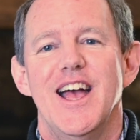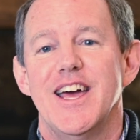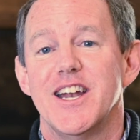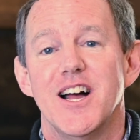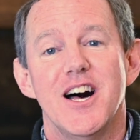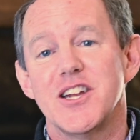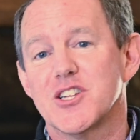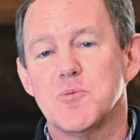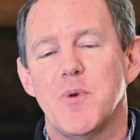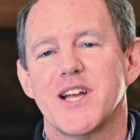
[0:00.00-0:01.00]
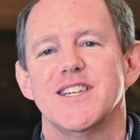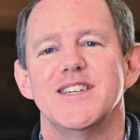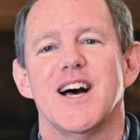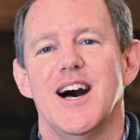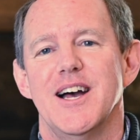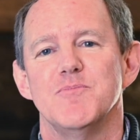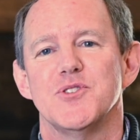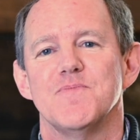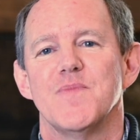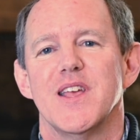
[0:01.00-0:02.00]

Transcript: and at unexpected times,